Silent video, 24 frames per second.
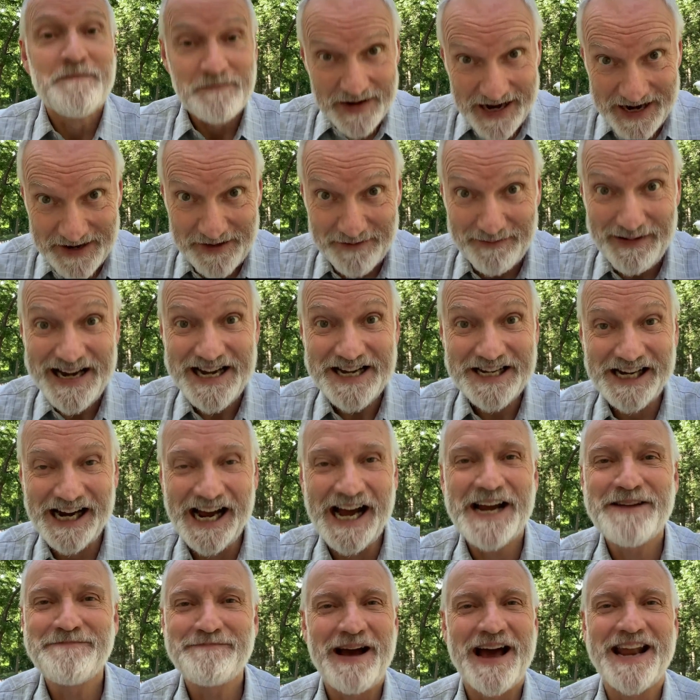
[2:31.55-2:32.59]
In the
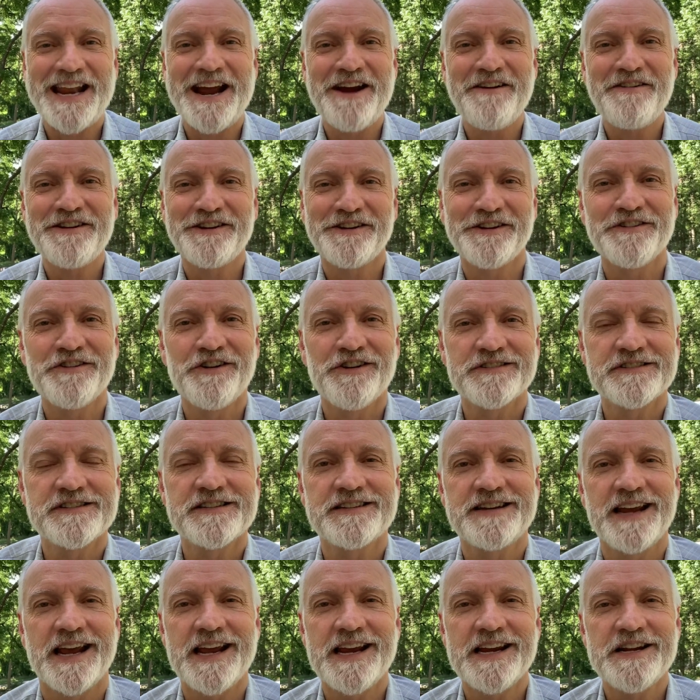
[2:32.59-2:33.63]
meantime, Matt Harrington on
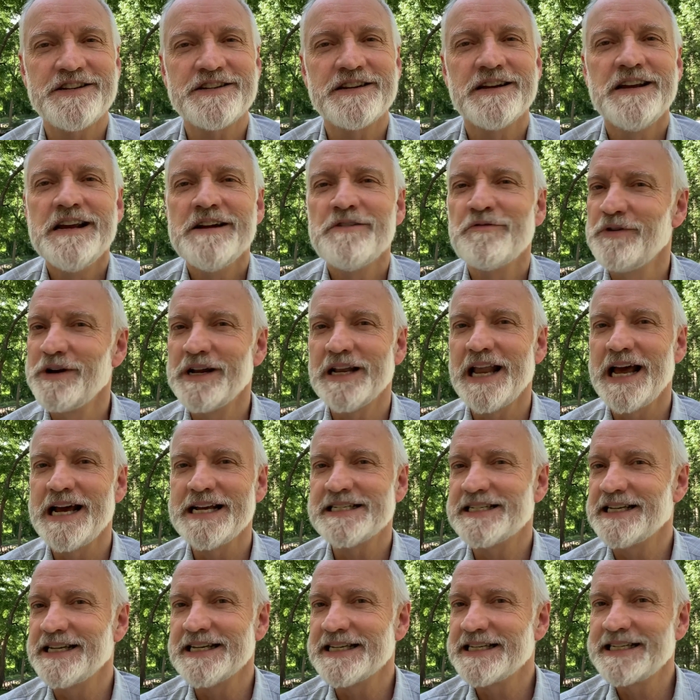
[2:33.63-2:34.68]
stage
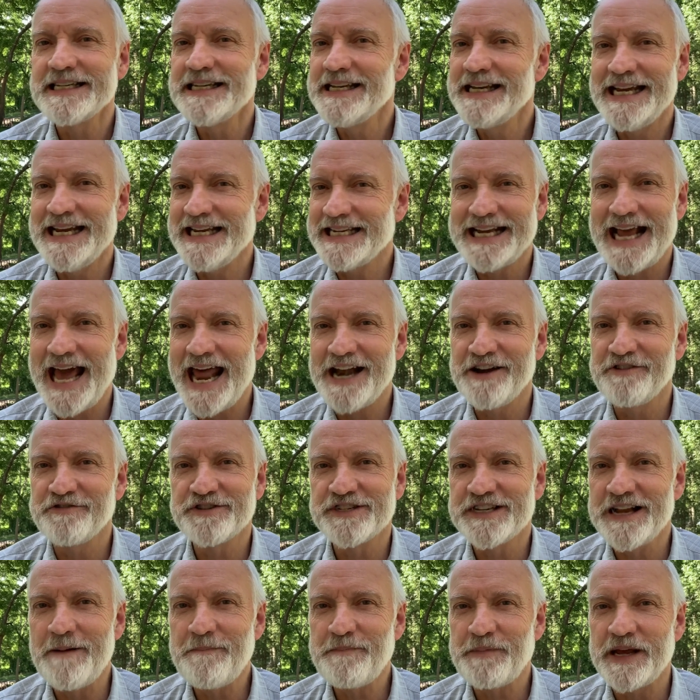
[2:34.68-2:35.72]
realizes he's got to do
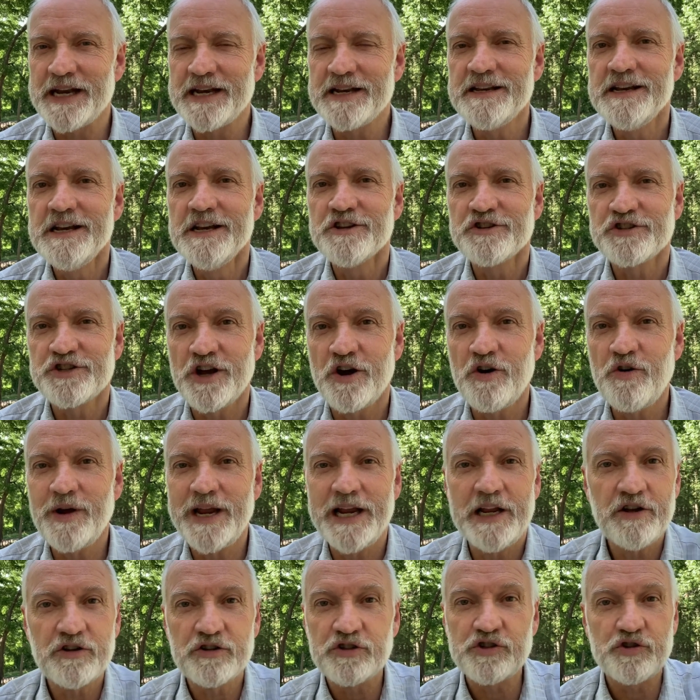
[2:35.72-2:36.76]
something, so
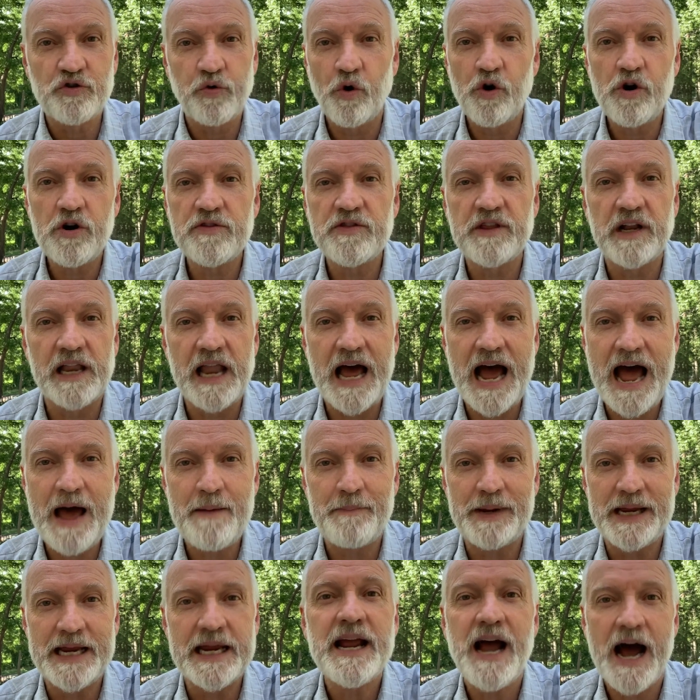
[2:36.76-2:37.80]
he looks toward the
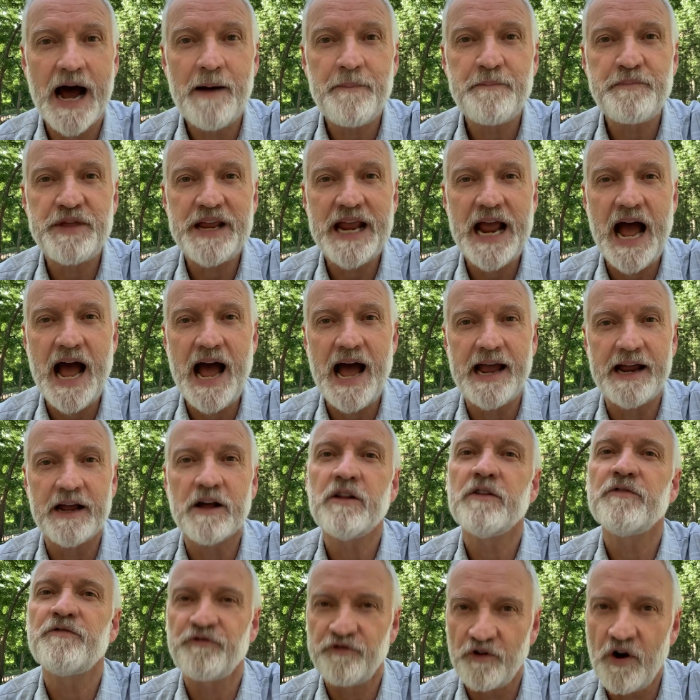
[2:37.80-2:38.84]
lobby, up the
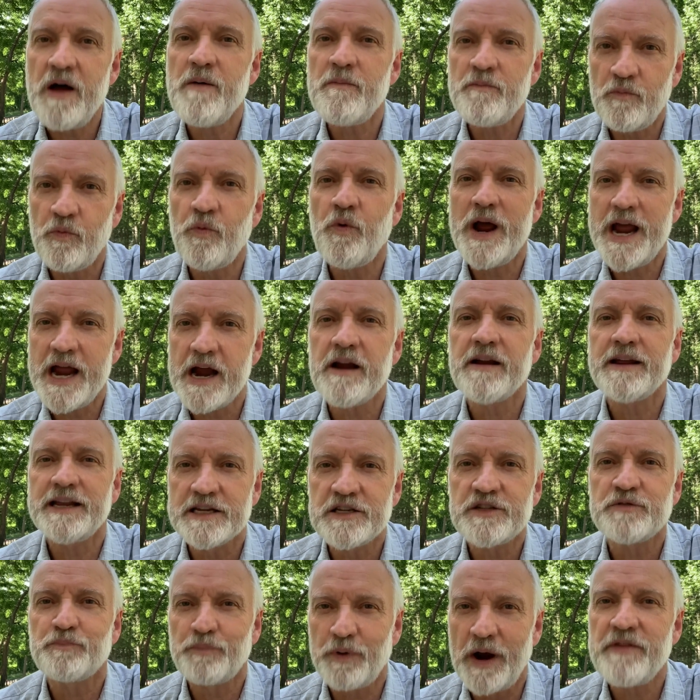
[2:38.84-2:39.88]
aisle, from where
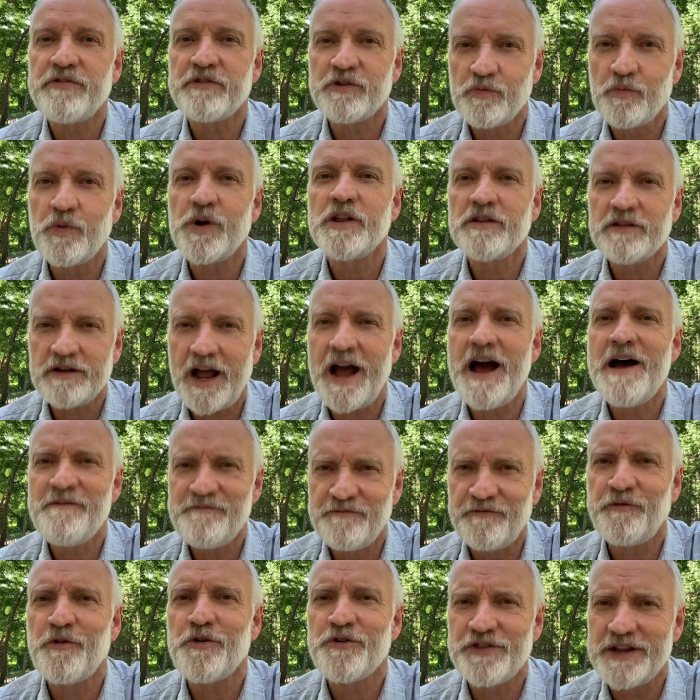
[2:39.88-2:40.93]
his brother will come
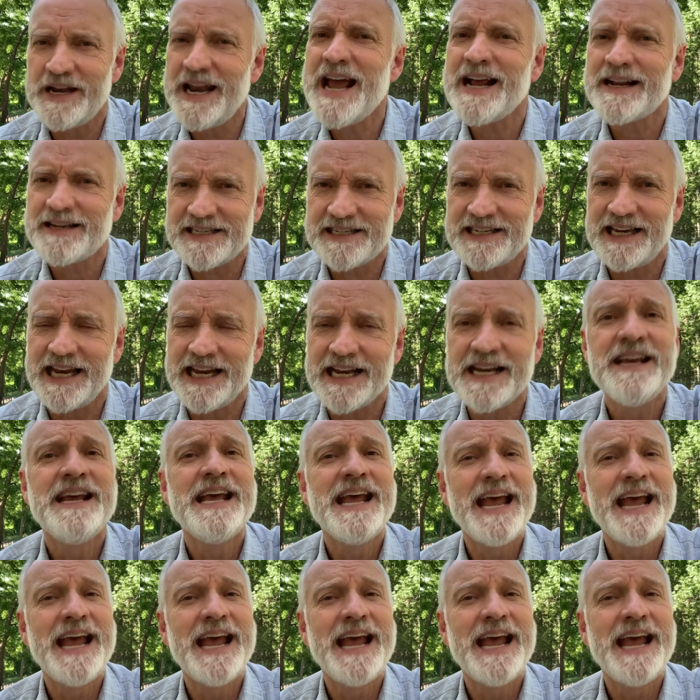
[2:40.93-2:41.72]
for the next scene,